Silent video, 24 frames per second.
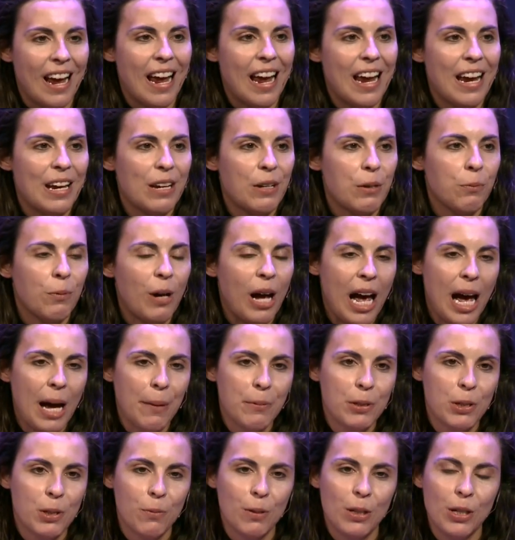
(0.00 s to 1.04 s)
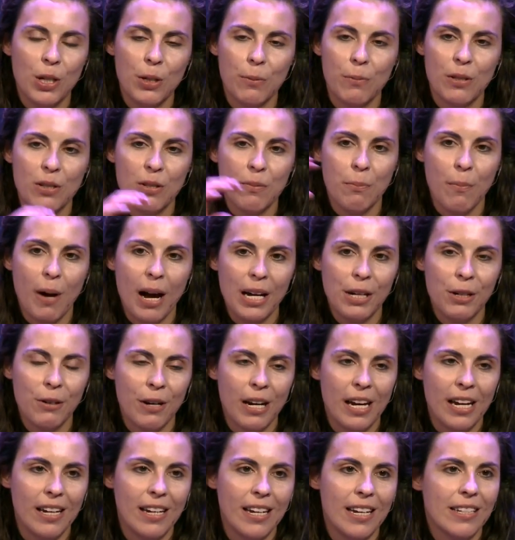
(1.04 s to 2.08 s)
And what happens when humans
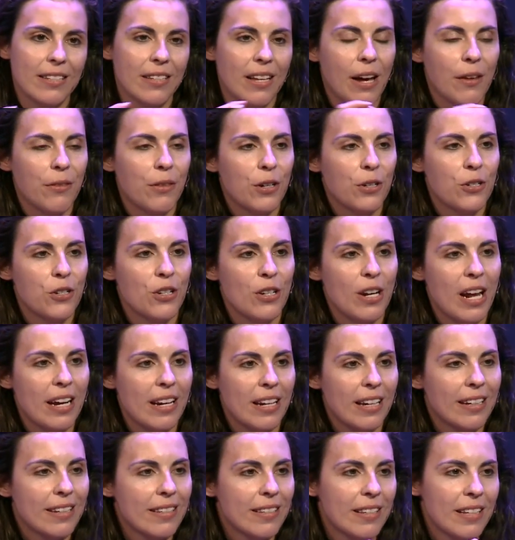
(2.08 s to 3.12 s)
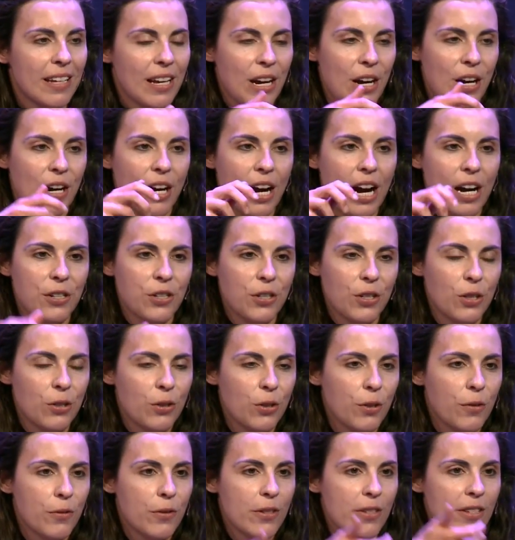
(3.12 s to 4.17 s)
migrate is that their genetics are actually
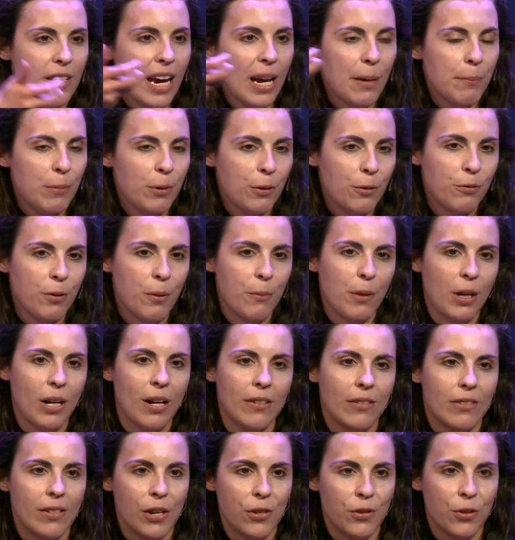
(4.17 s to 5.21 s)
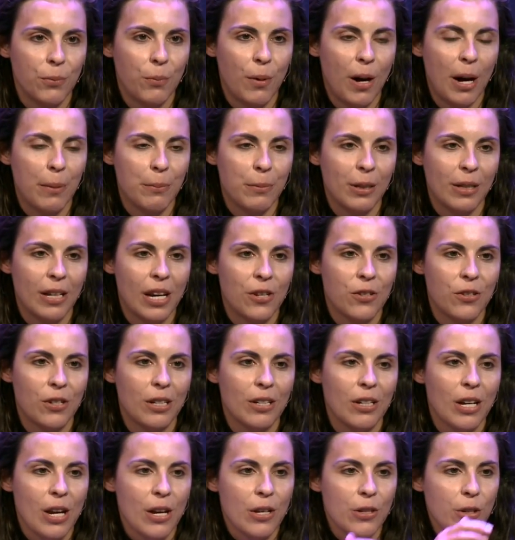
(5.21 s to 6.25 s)
sort of sampled from their ancestral
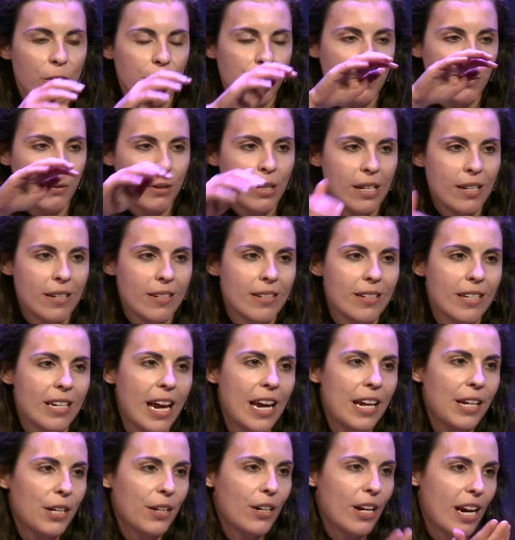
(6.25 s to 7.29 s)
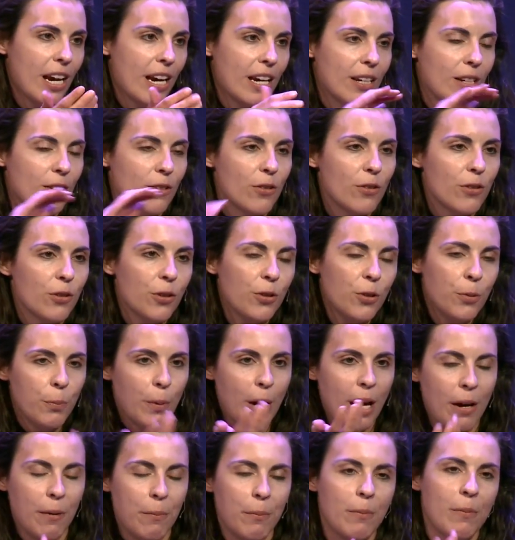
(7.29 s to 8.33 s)
population. So if you were to take your hand and scoop
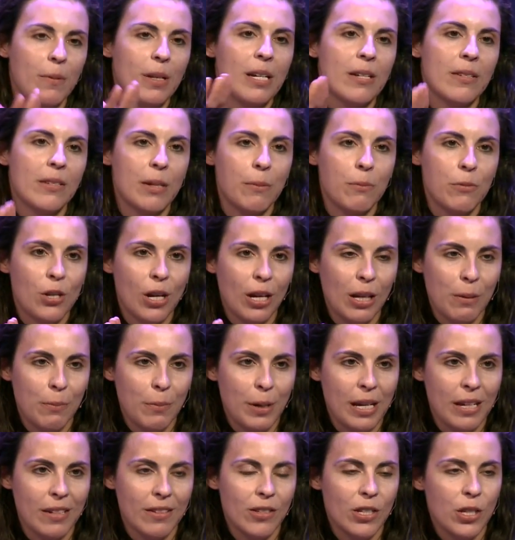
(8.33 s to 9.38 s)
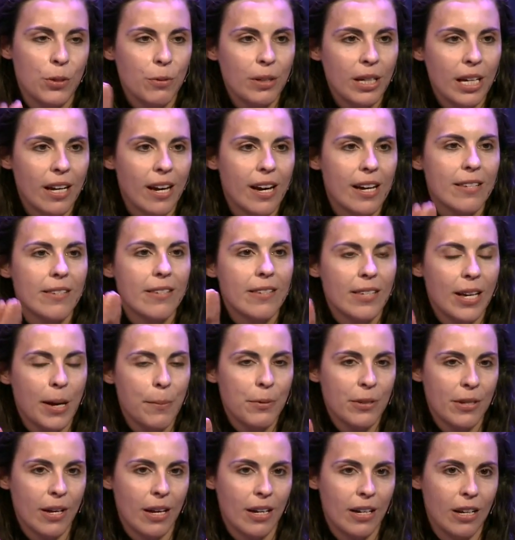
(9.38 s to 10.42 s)
out some jelly beans, you would get a
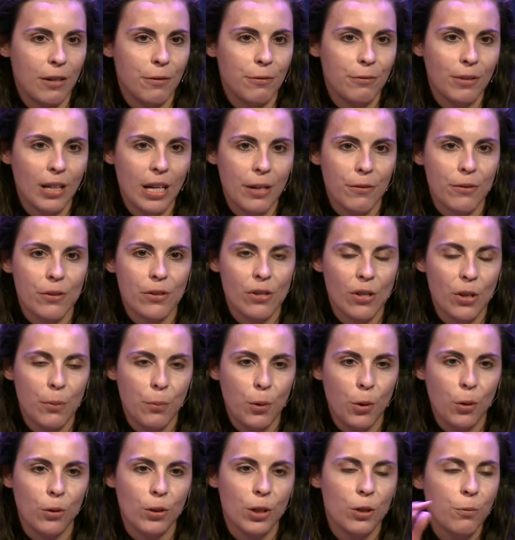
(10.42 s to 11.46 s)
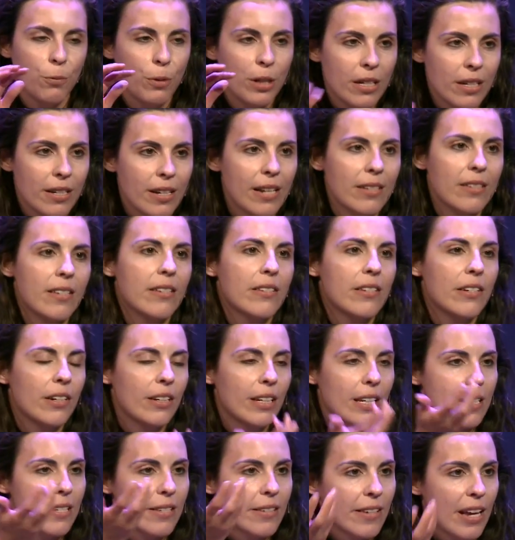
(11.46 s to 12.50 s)
subset of flavors in the bowl. You wouldn't
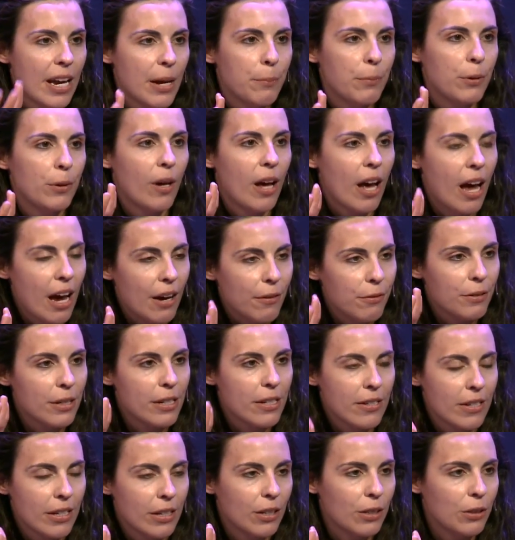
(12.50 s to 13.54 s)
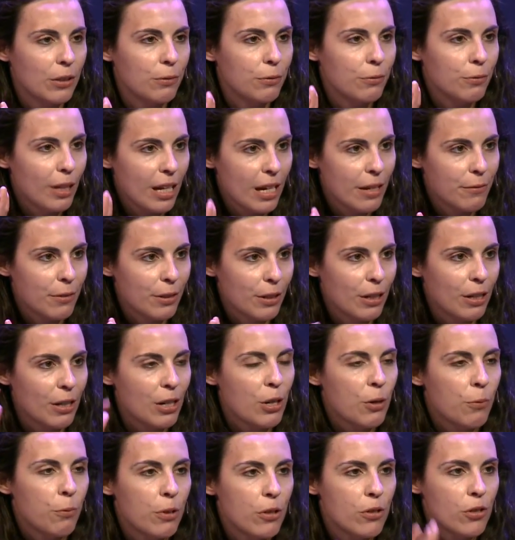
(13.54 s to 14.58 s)
necessarily sample every single flavor
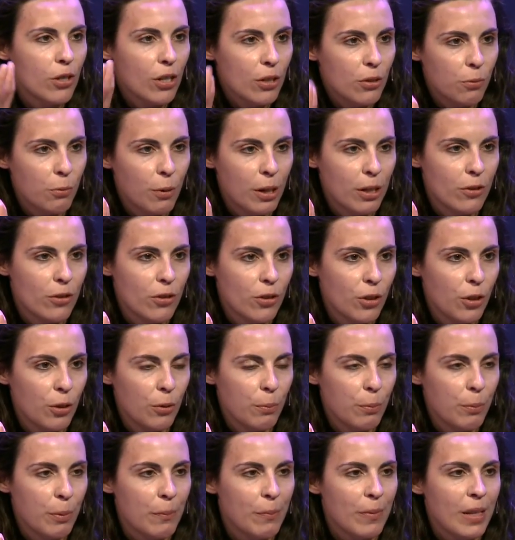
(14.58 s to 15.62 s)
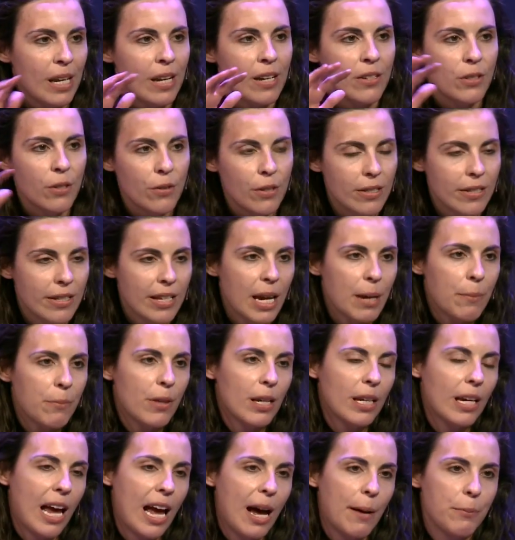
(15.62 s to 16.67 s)
with just one scoop. So the same
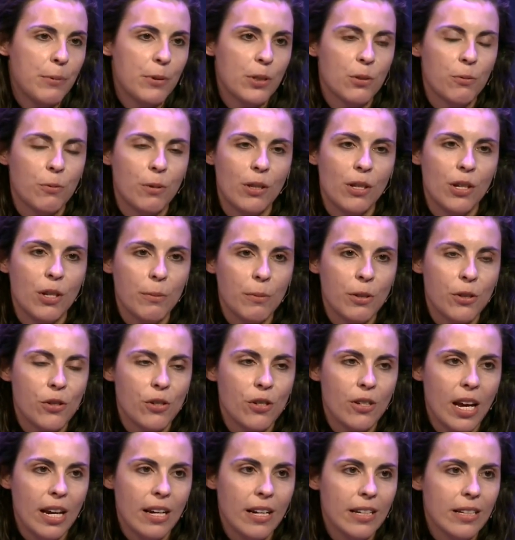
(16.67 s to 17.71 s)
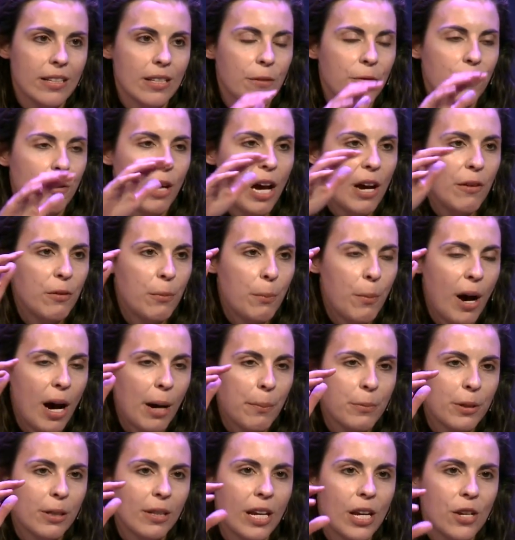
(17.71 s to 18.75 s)
thing happens with human genetics. If you have a
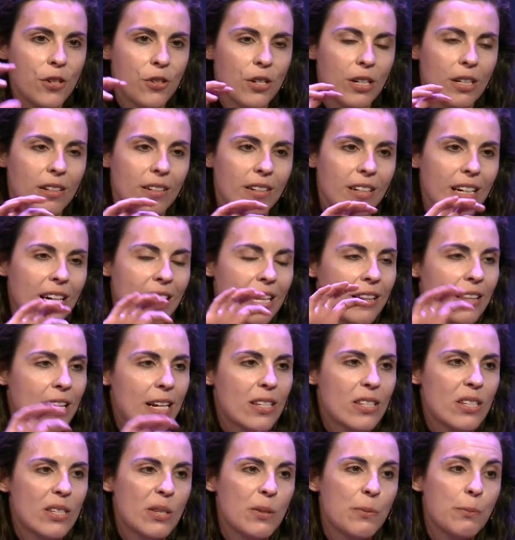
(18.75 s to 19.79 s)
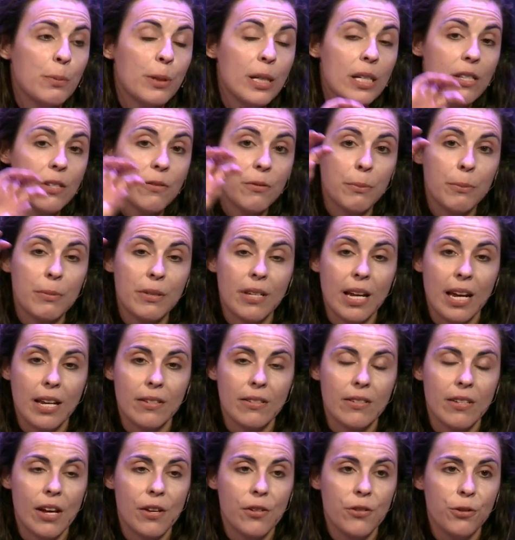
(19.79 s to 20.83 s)
population that splits from its
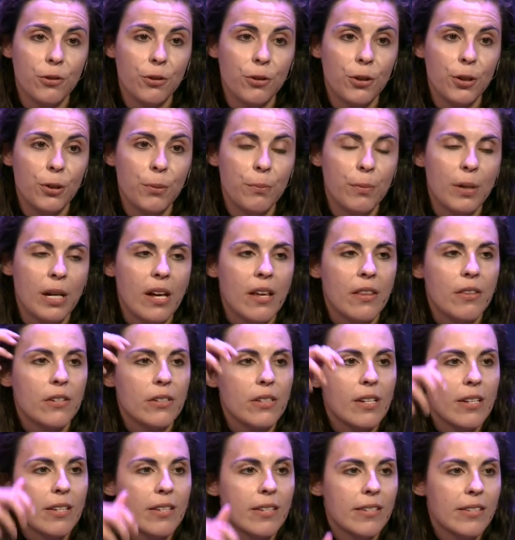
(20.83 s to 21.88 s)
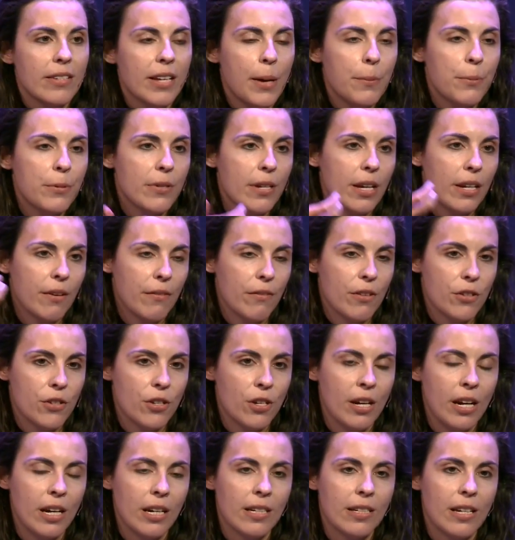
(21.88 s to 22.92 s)
ancestral group, there's a subset of the
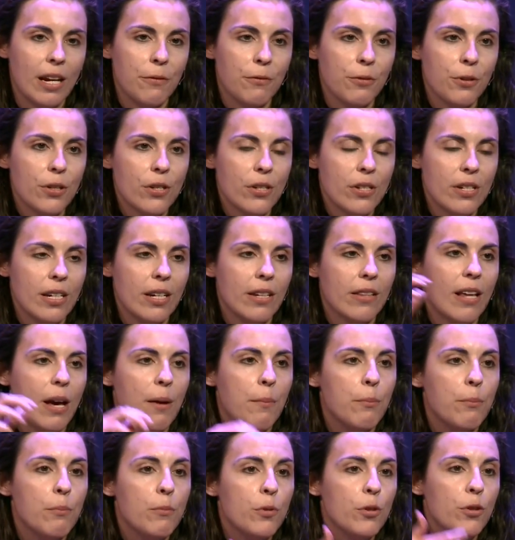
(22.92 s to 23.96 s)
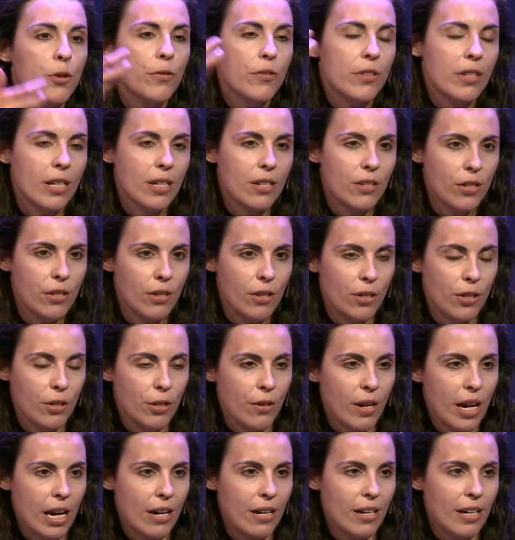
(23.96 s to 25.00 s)
genetic diversity that moves into the
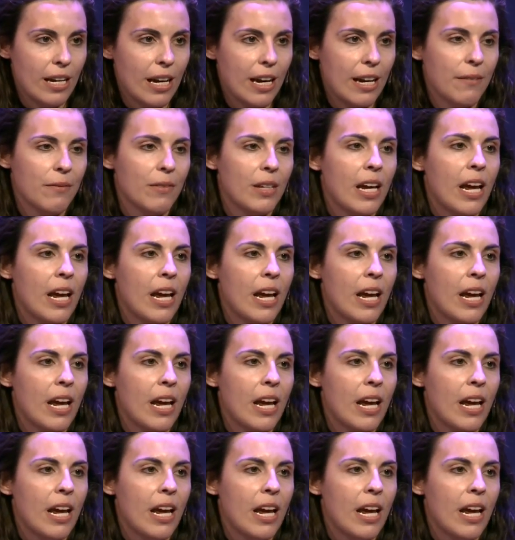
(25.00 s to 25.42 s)
new area.